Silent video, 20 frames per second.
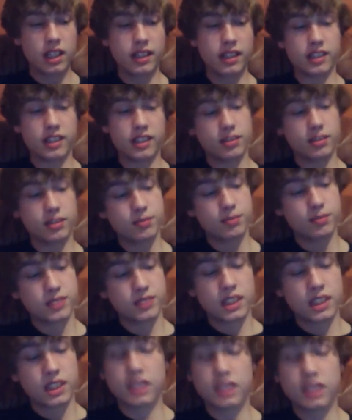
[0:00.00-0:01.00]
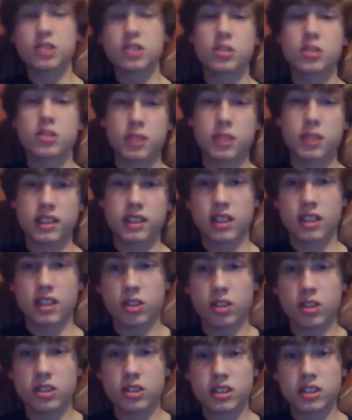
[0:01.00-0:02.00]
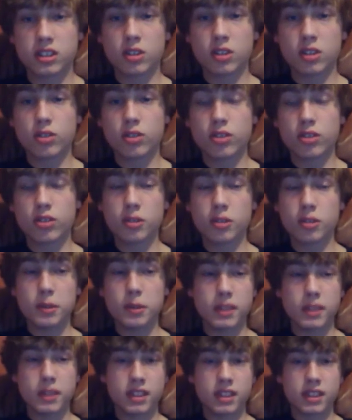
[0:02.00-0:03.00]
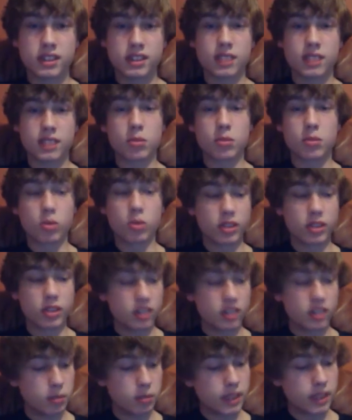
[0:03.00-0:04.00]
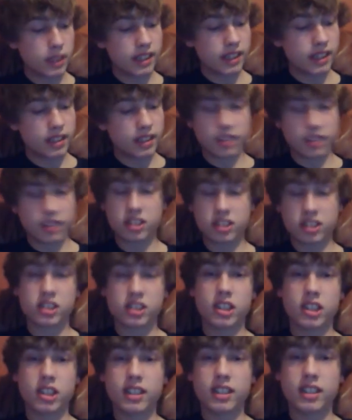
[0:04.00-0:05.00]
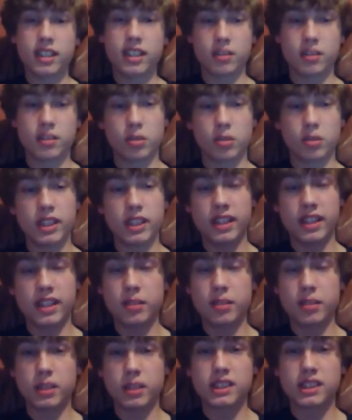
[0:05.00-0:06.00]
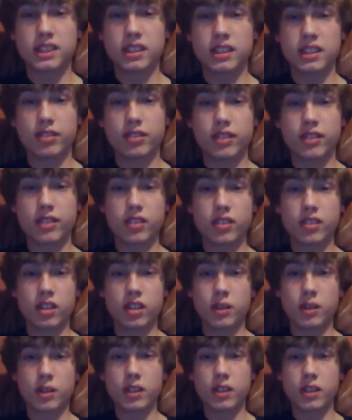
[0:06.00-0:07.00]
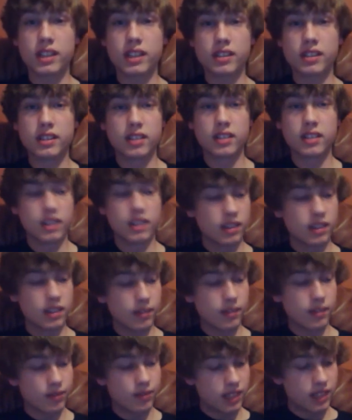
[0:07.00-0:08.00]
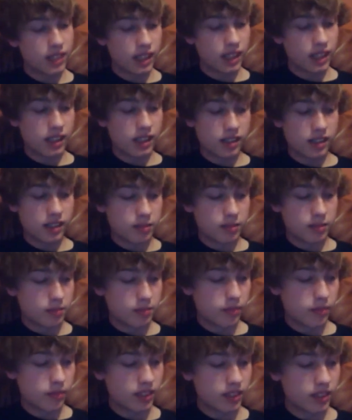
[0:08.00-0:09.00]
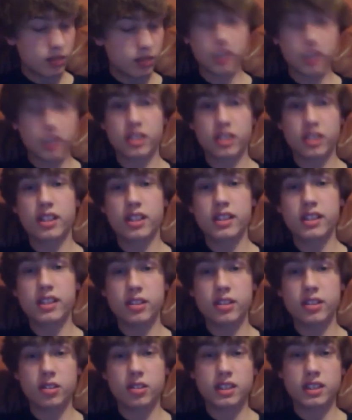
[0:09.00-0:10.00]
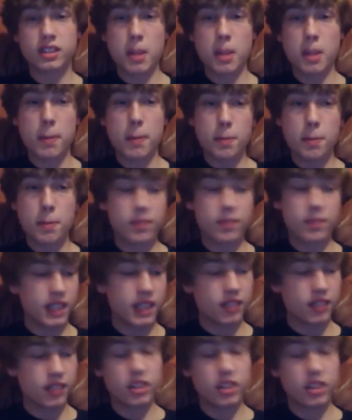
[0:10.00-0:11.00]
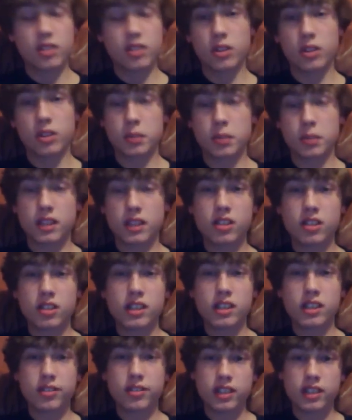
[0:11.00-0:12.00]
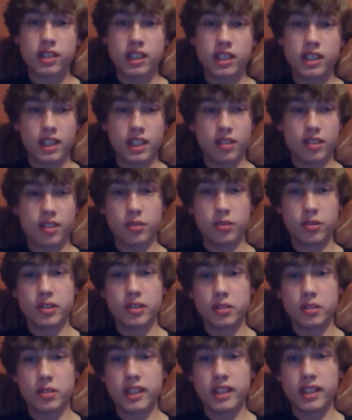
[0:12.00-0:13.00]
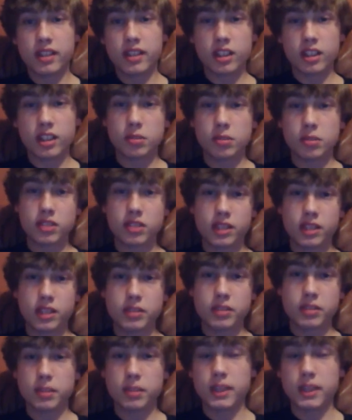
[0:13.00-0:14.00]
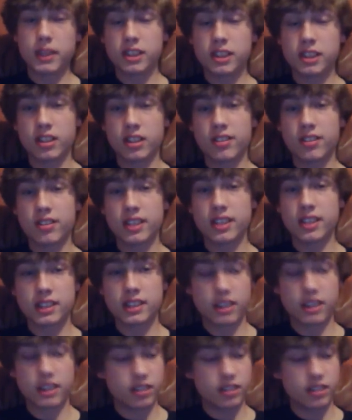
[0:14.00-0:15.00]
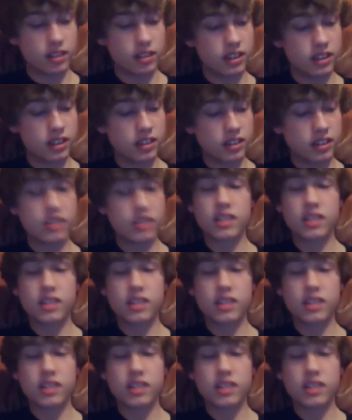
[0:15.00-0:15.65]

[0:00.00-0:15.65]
Now, this was probably the hardest goal for me because I'm really bad at just trying to re edit my stuff after I write it. And what I tried to do was after I wrote a paragraph, I would reread it a couple times and make sure everything sounded good,